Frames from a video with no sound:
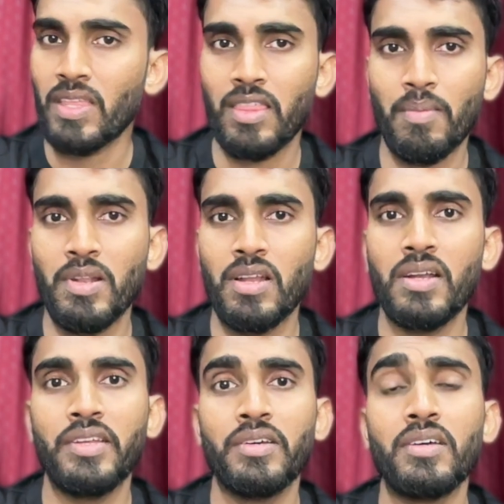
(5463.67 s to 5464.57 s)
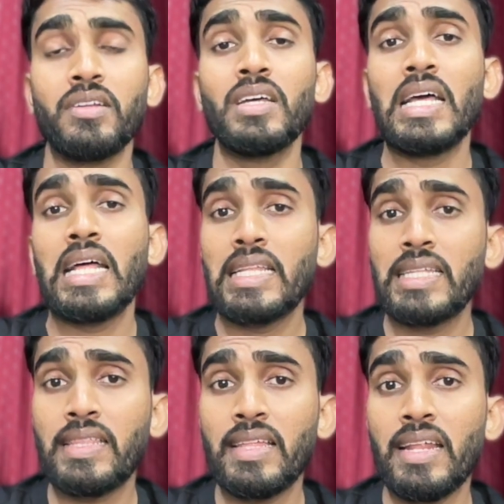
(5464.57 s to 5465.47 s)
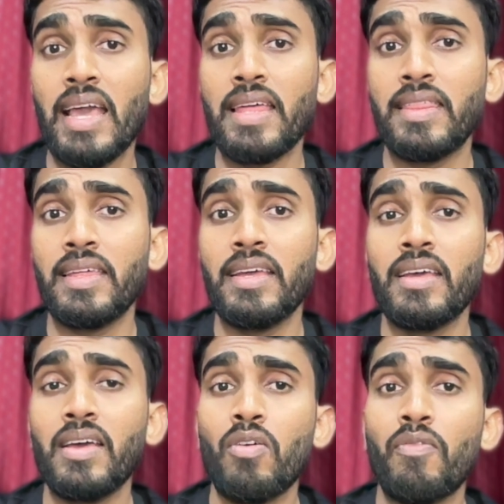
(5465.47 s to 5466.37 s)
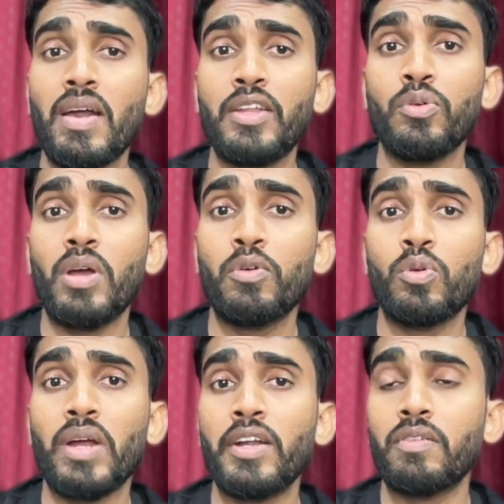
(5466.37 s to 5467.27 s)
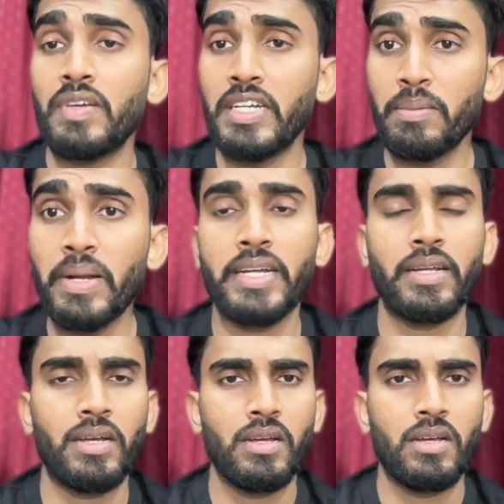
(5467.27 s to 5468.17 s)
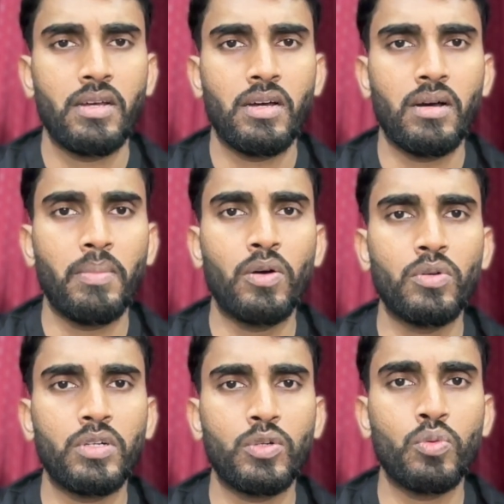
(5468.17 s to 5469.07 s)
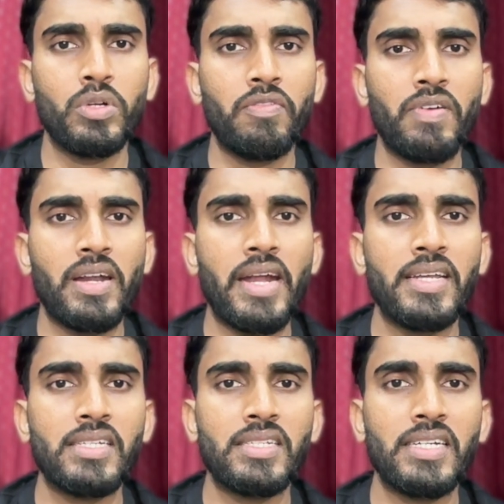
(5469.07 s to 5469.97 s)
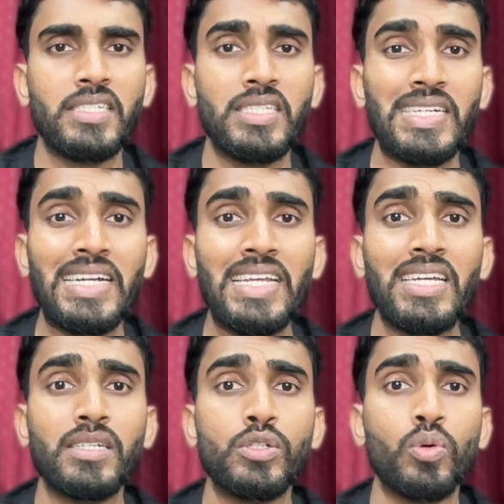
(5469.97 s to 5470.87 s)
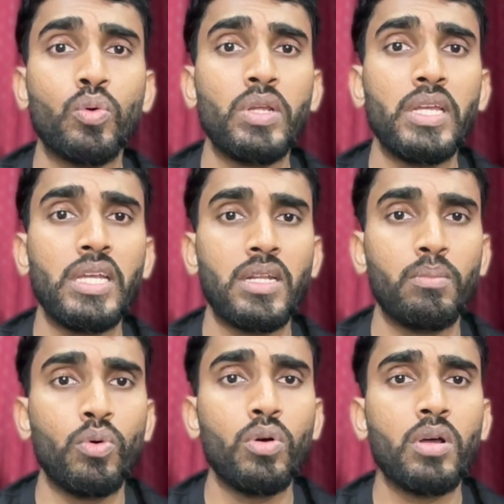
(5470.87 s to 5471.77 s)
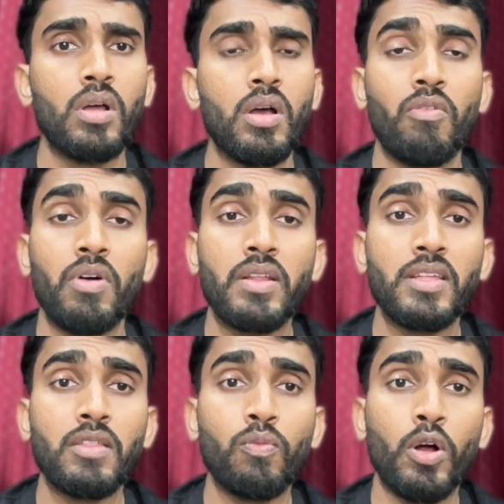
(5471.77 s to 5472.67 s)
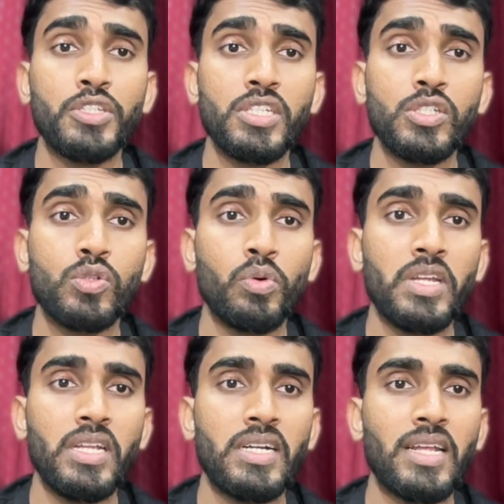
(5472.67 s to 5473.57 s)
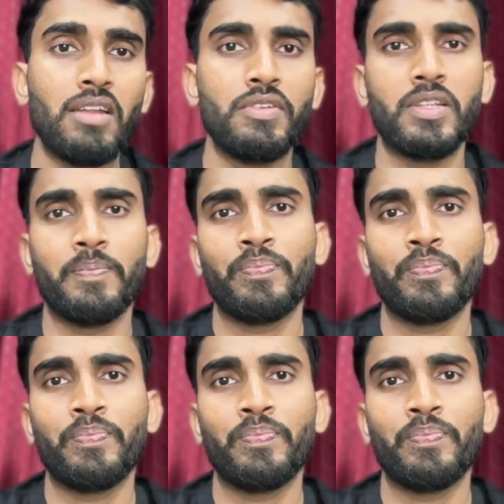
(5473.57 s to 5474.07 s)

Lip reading: Similarly, here this is an essay where you have to kind of debate about two different ideas, that is reading a story in a book versus watching story in a television.